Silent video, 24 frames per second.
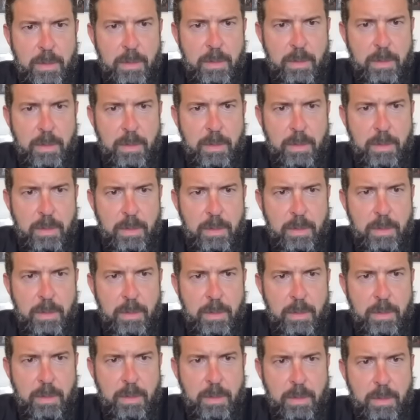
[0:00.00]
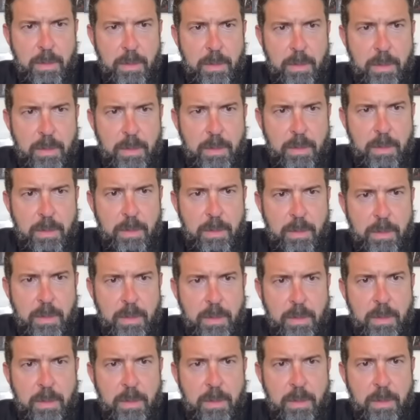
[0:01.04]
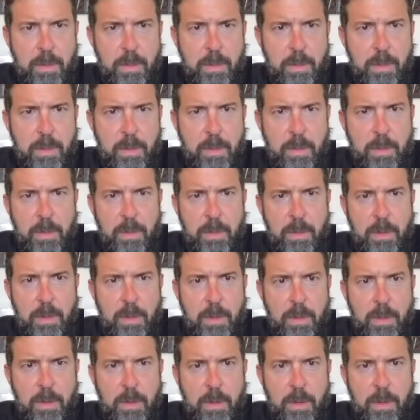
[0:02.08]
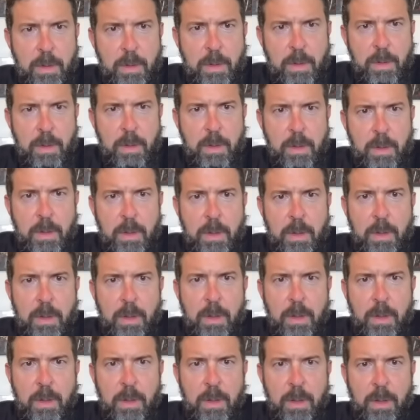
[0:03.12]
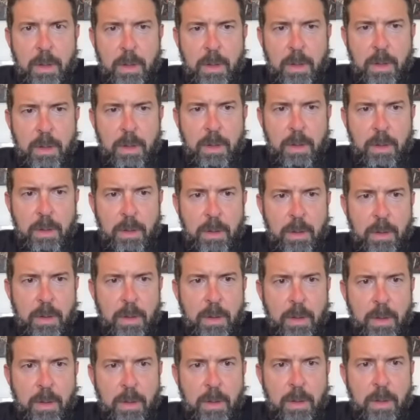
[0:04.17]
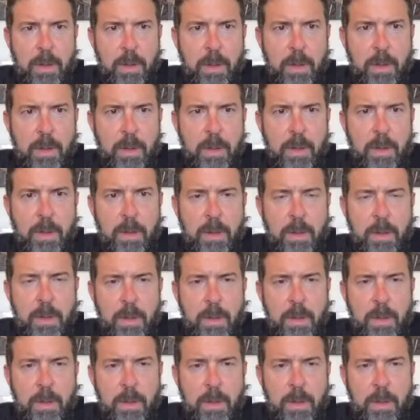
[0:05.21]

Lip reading: [no speech]